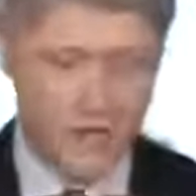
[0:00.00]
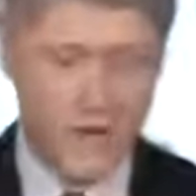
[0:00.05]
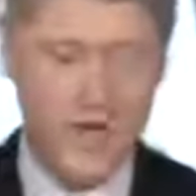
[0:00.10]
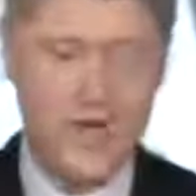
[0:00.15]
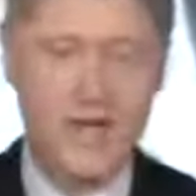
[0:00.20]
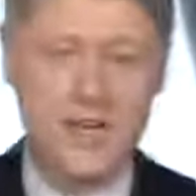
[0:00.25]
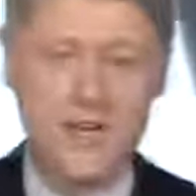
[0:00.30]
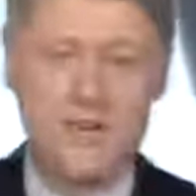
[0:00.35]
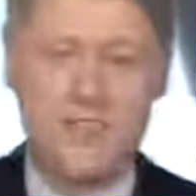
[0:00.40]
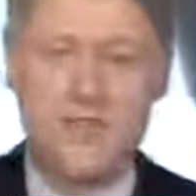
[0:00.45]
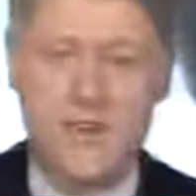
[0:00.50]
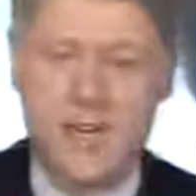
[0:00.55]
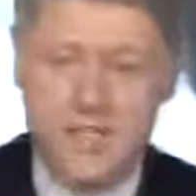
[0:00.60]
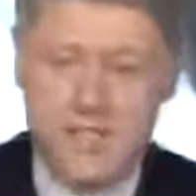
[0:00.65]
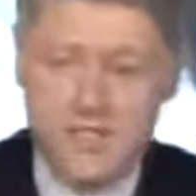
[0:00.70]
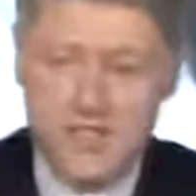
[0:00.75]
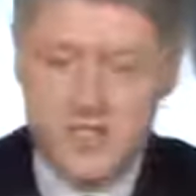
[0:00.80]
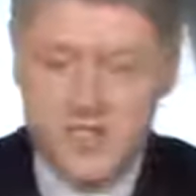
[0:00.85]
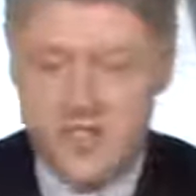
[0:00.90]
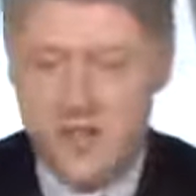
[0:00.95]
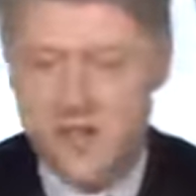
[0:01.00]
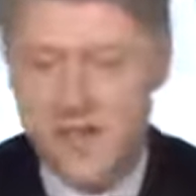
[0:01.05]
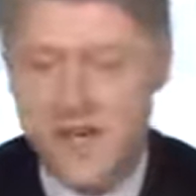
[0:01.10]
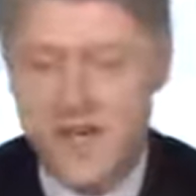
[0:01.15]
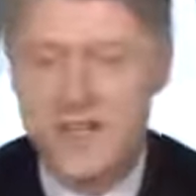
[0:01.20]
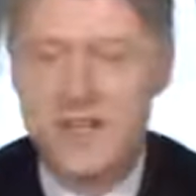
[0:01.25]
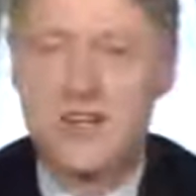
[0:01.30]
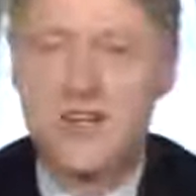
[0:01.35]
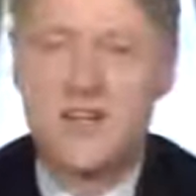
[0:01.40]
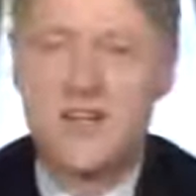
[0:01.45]
making a fuss
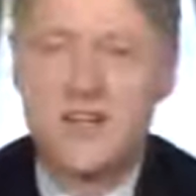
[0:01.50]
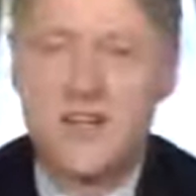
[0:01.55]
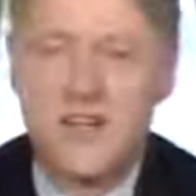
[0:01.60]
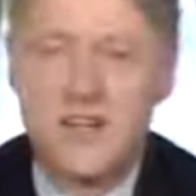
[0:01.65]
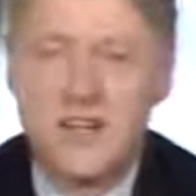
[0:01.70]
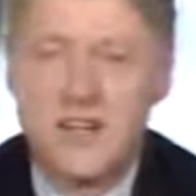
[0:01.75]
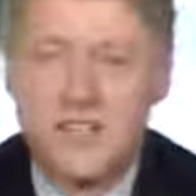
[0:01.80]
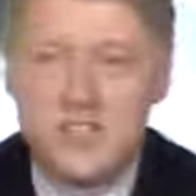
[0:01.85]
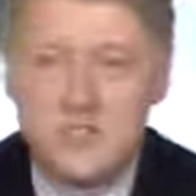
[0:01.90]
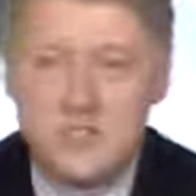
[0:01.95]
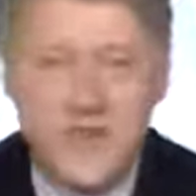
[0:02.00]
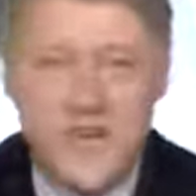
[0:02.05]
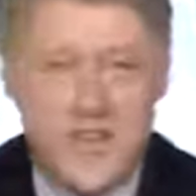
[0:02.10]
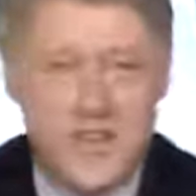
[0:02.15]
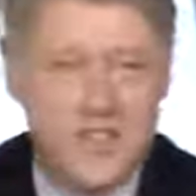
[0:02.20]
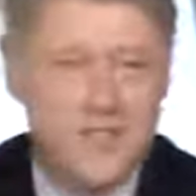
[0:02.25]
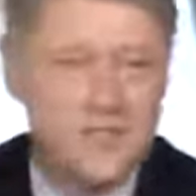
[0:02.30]
about this man.